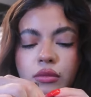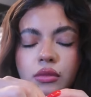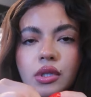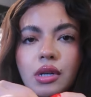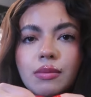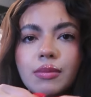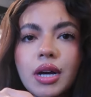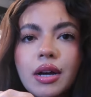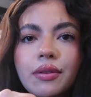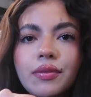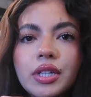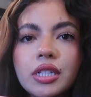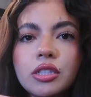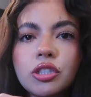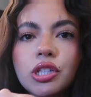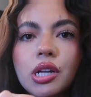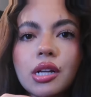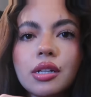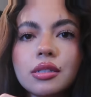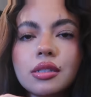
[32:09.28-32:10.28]
I'm having
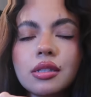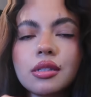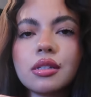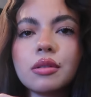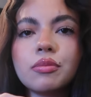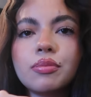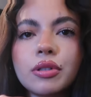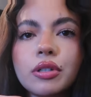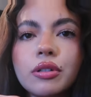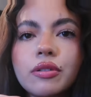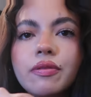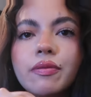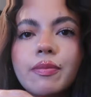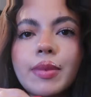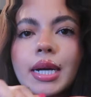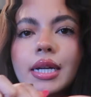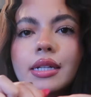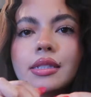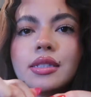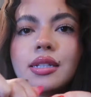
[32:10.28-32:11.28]
Genesis approve
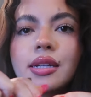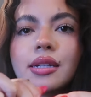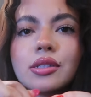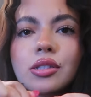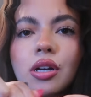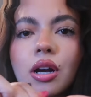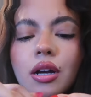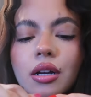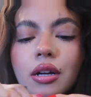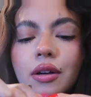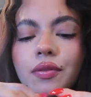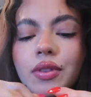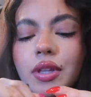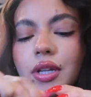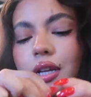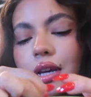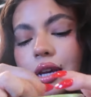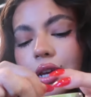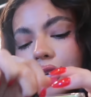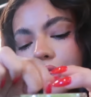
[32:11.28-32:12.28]
my TikTok of the
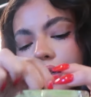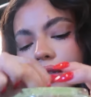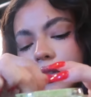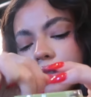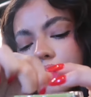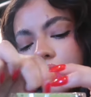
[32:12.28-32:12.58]
day.